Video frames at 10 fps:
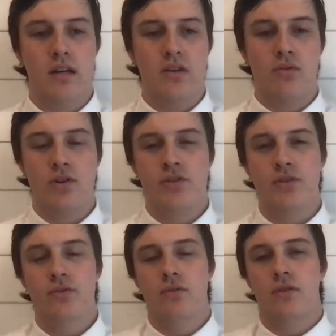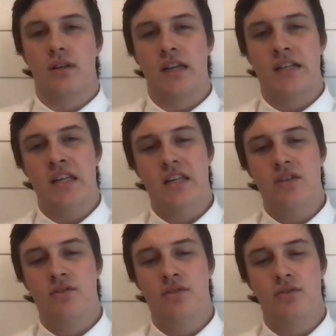In order to
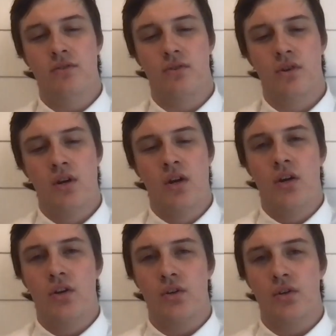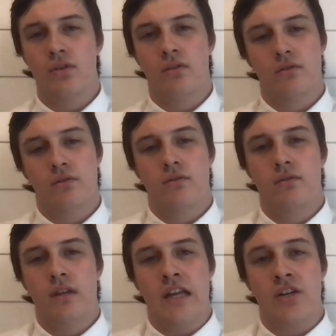continue to
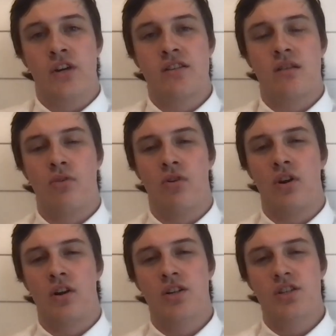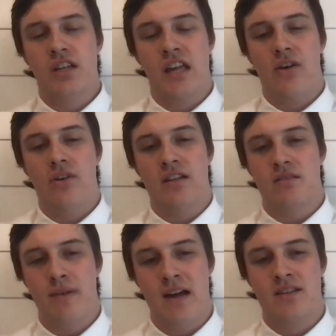increase our moral courage in accounting, it's
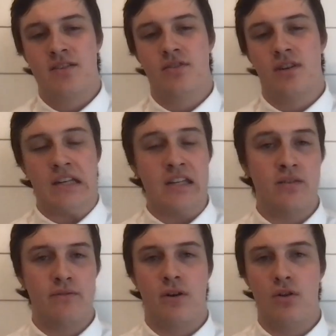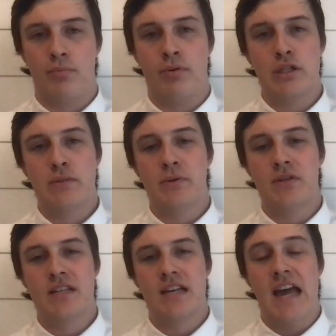best to continue to follow the
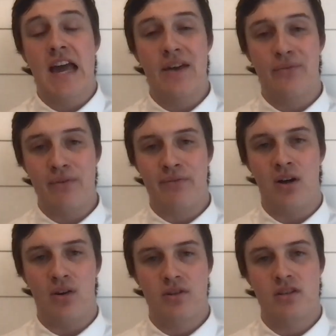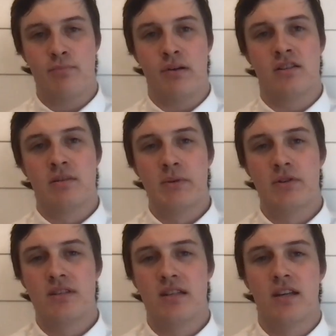principles. And if we follow these
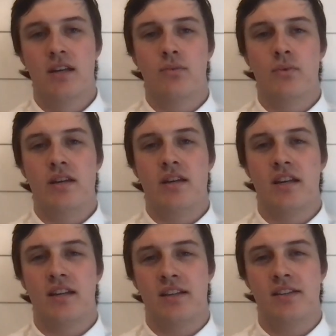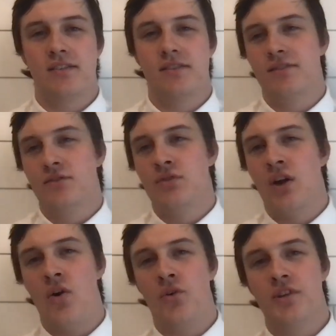principles, we can
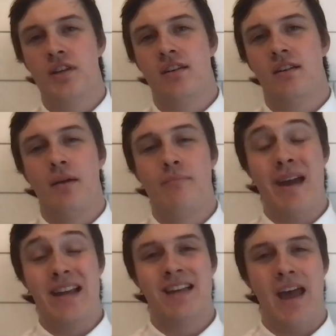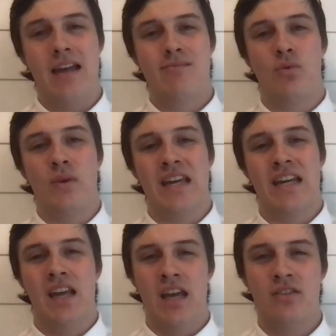not only maintain, but we
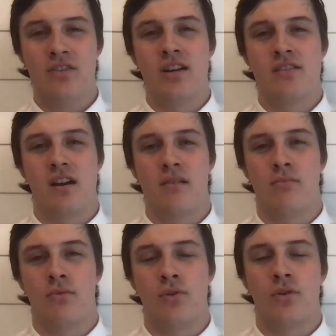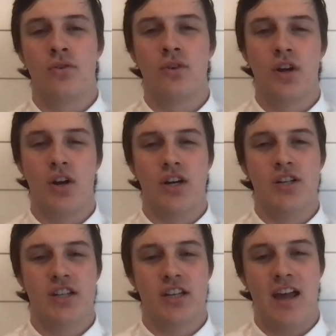can increase our moral
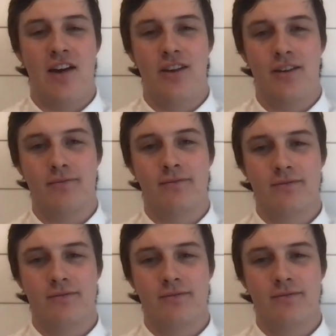courage in accounting.